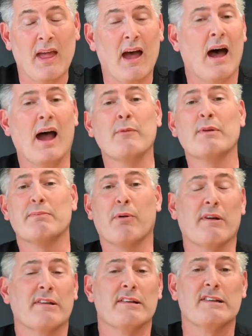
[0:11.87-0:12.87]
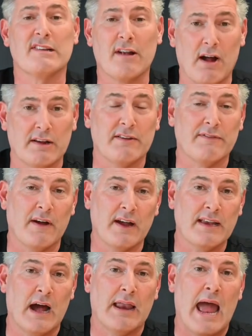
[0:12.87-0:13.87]
I was personally shocked to
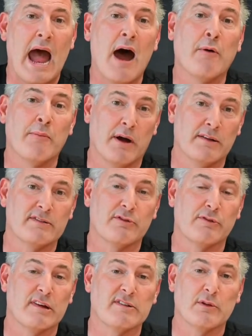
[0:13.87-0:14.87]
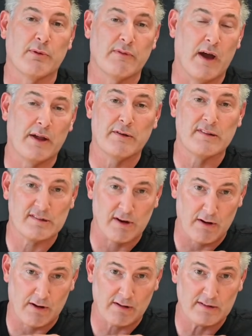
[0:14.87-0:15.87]
find out how much traditional providers
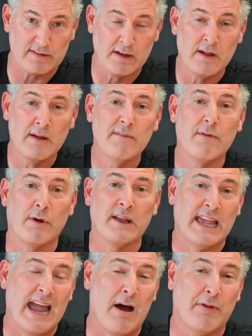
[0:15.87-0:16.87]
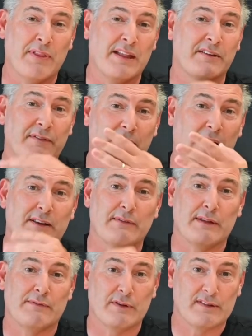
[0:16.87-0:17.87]
charge for an account that's
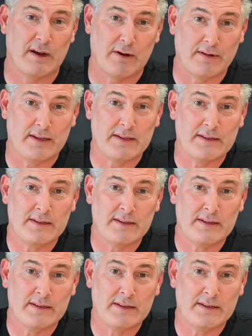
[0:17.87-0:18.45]
effectively for charity.